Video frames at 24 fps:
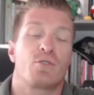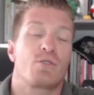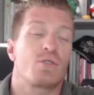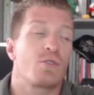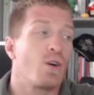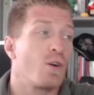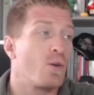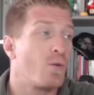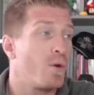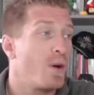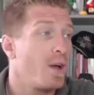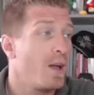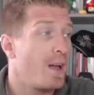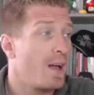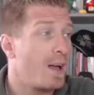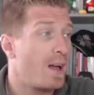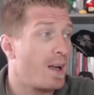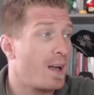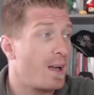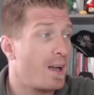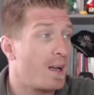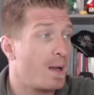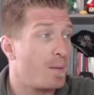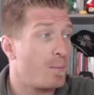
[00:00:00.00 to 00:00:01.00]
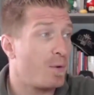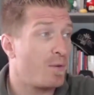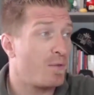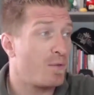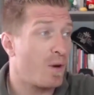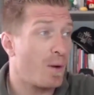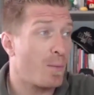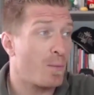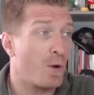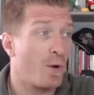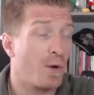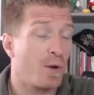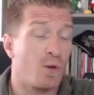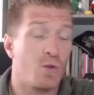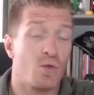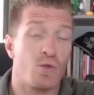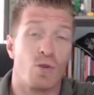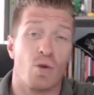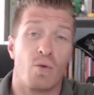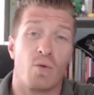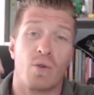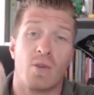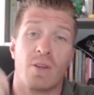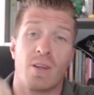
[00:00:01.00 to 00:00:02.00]
So before I'm going to
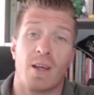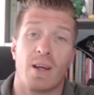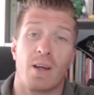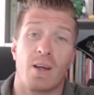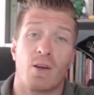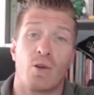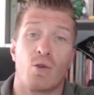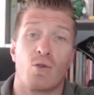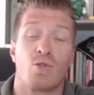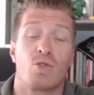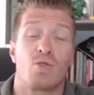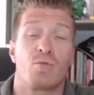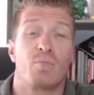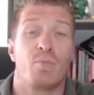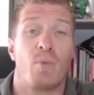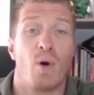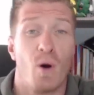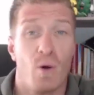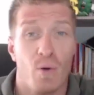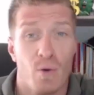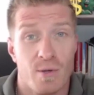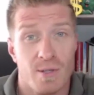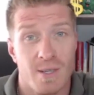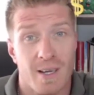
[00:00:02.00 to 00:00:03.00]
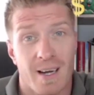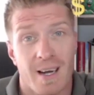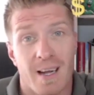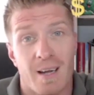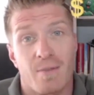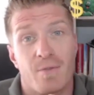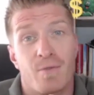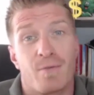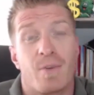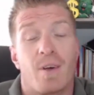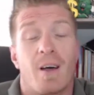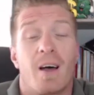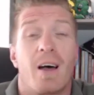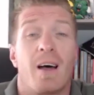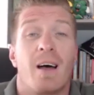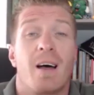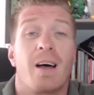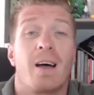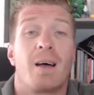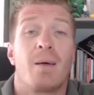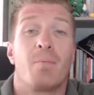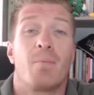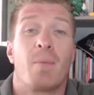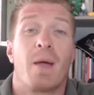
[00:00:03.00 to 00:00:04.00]
show you the huge bonus I have,
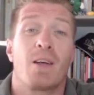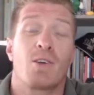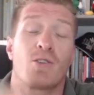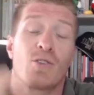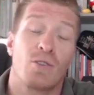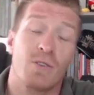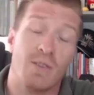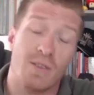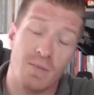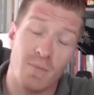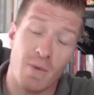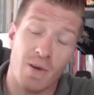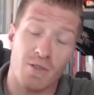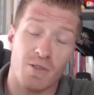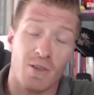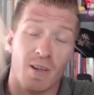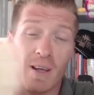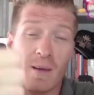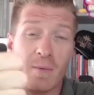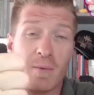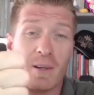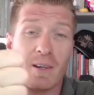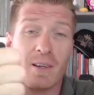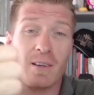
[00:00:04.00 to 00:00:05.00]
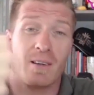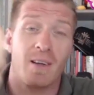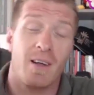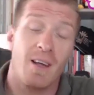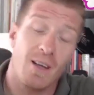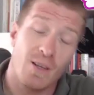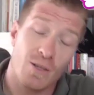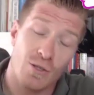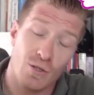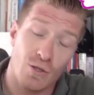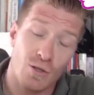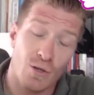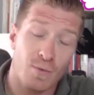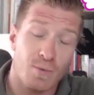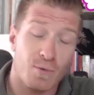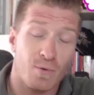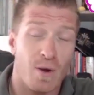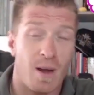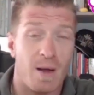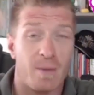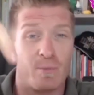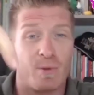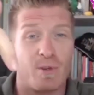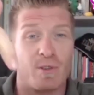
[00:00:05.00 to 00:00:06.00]
make sure to smash the like button,
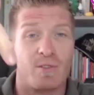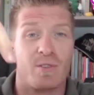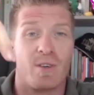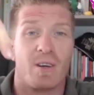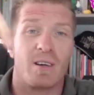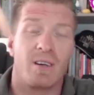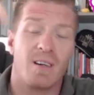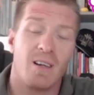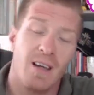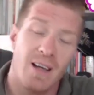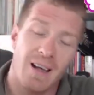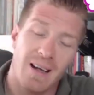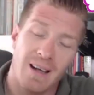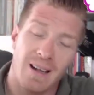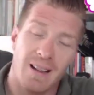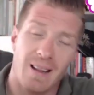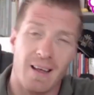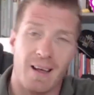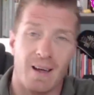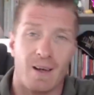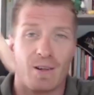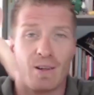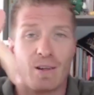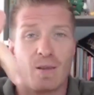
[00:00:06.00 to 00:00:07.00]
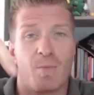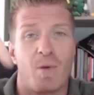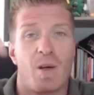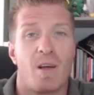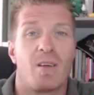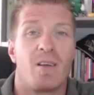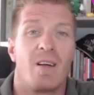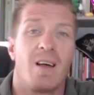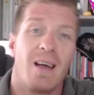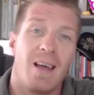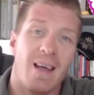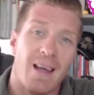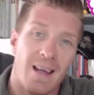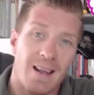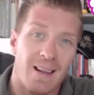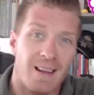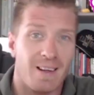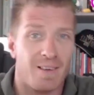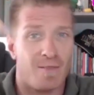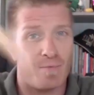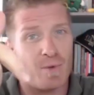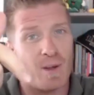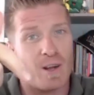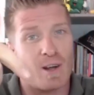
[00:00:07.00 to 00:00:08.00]
subscribe to this channel, click on the bell, and
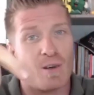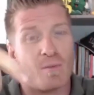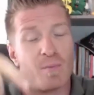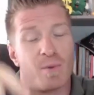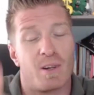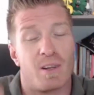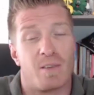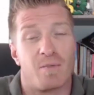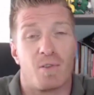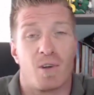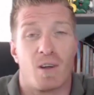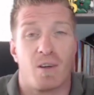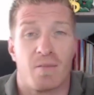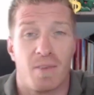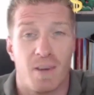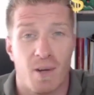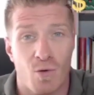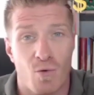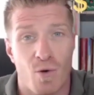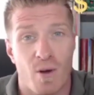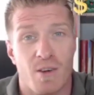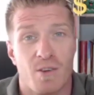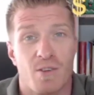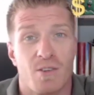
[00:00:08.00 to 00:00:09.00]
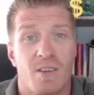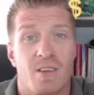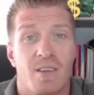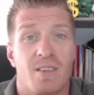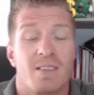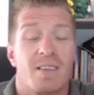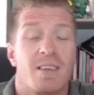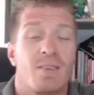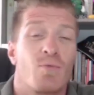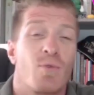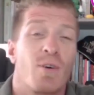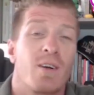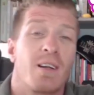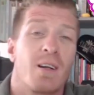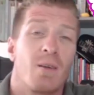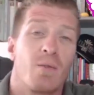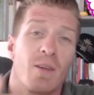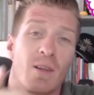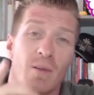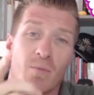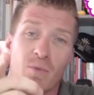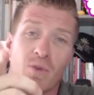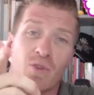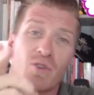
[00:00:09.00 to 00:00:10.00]
leave me a comment if you have any questions. And right now,
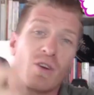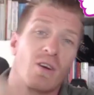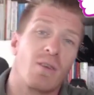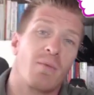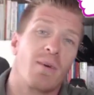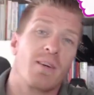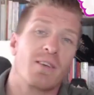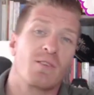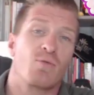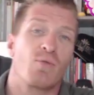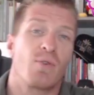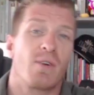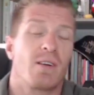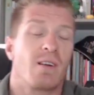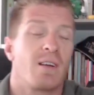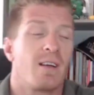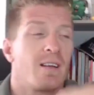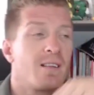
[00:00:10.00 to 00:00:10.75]
let me share my screen.